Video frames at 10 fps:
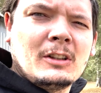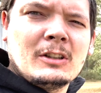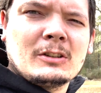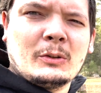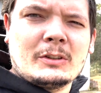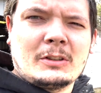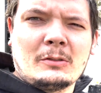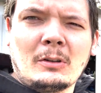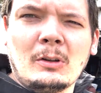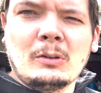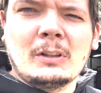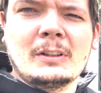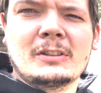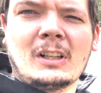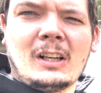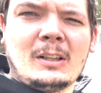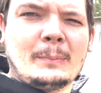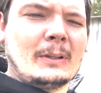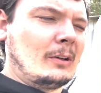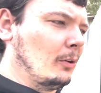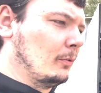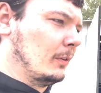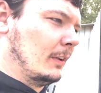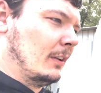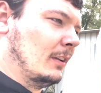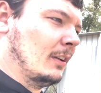so it should roll in the shop, hopefully.